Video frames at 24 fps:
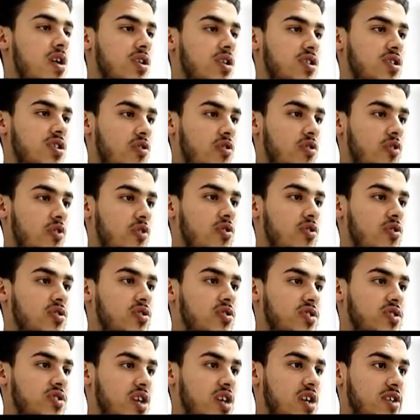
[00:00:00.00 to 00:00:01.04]
So the
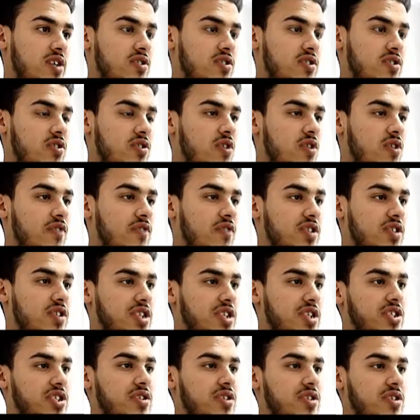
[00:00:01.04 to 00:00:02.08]
nurse starts the
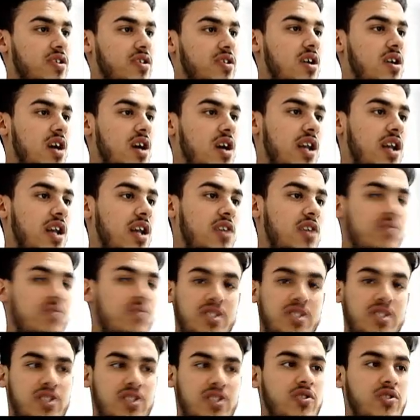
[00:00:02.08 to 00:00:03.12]
conversation. Hello,
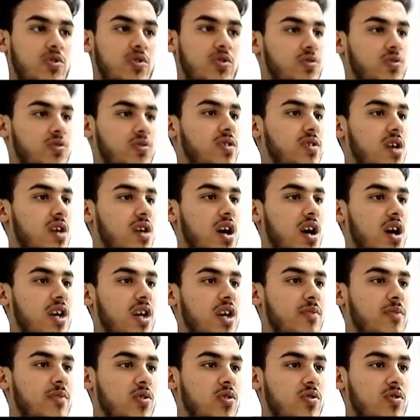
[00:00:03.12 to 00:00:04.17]
Mr. Duke. I
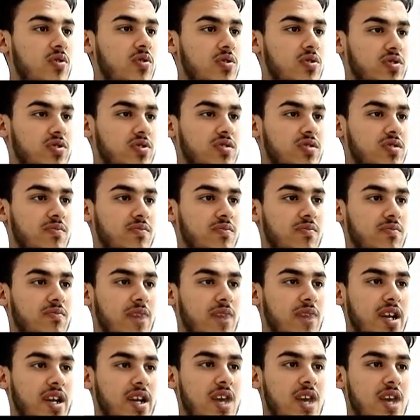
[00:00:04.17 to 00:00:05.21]
am your nurse.
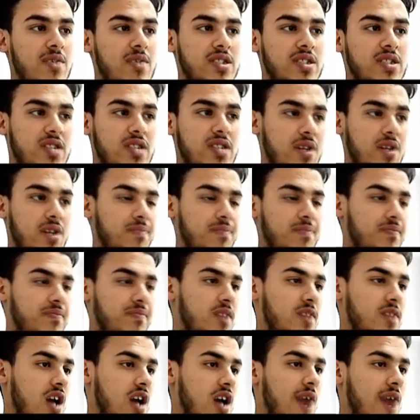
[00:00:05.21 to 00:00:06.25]
My name is Tom.
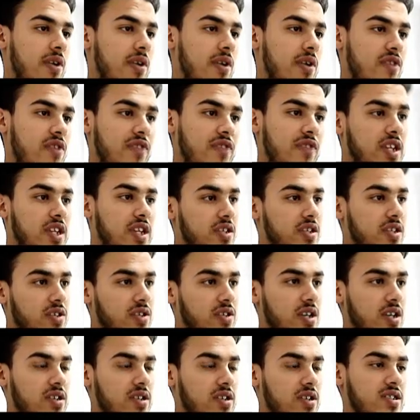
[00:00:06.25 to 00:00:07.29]
How are you feeling
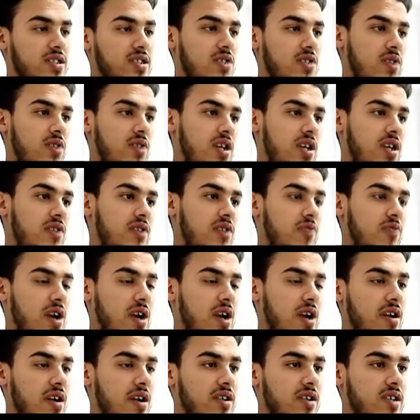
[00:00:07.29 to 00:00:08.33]
today? So here we
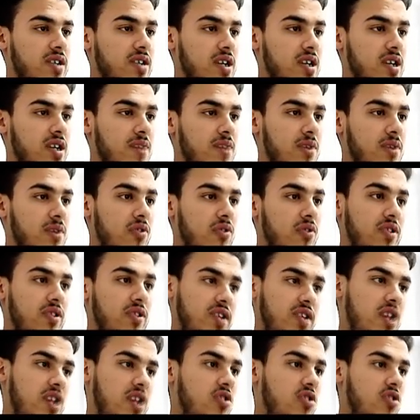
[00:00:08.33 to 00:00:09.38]
are asking about the
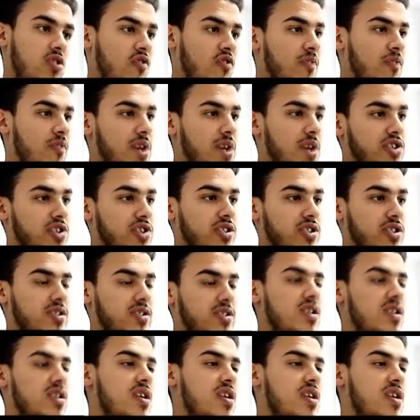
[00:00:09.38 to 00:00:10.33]
state of the patient.